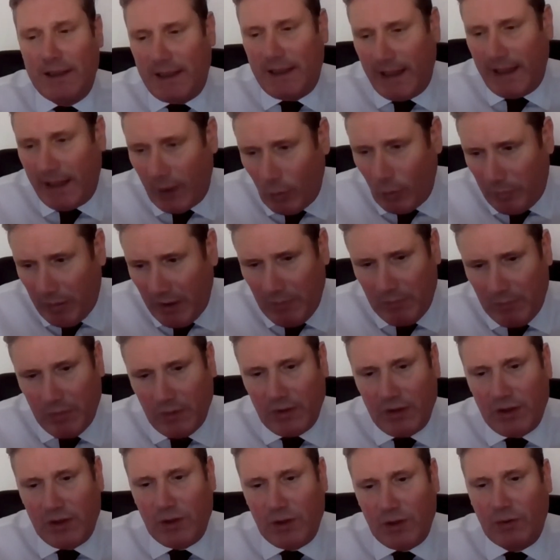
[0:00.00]
tell
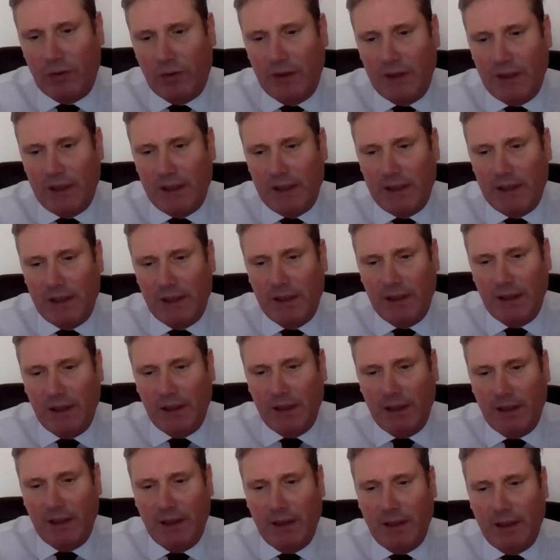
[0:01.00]
people's stories,
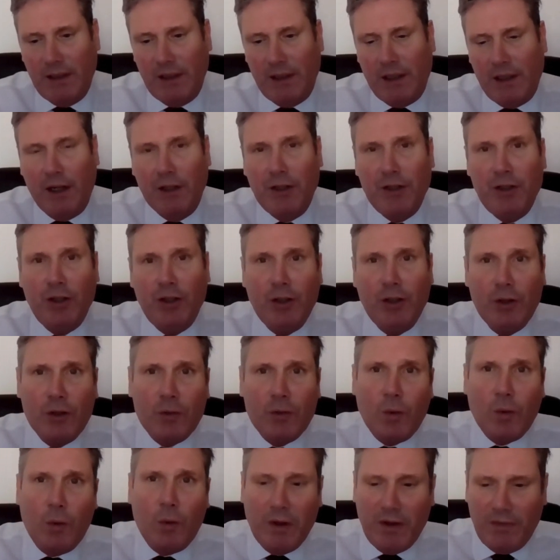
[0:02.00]
and
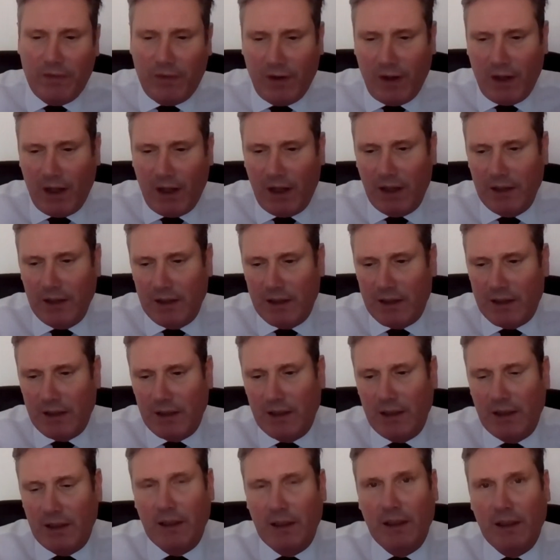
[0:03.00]
use what we've learned
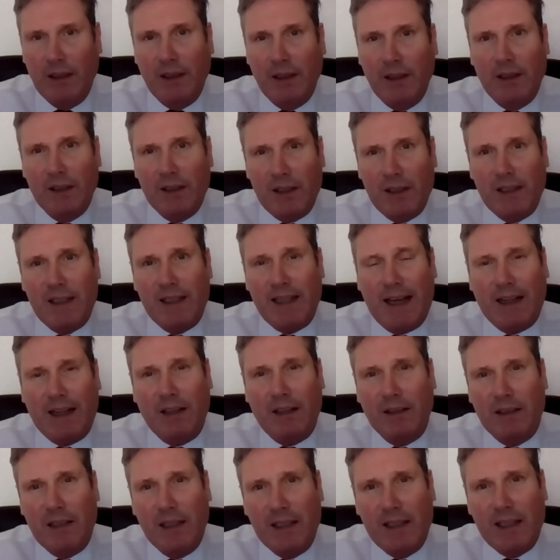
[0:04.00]
to
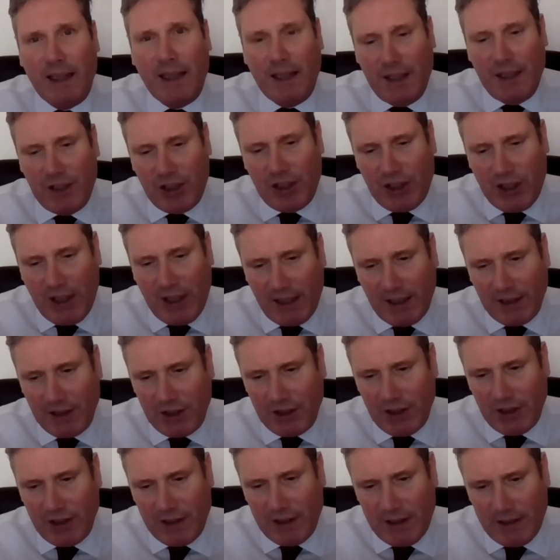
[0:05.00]
tackle today's
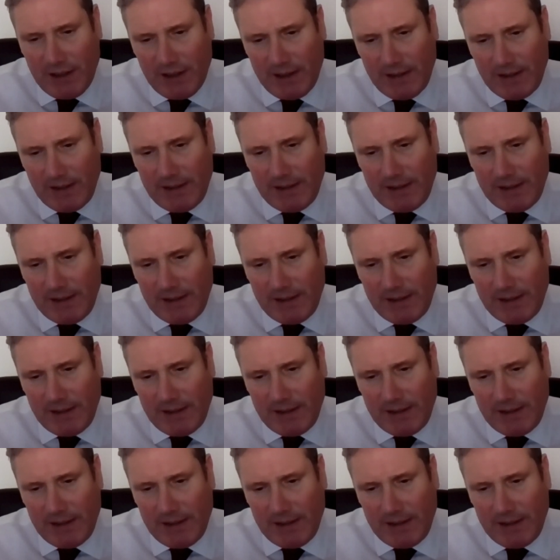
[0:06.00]
challenges.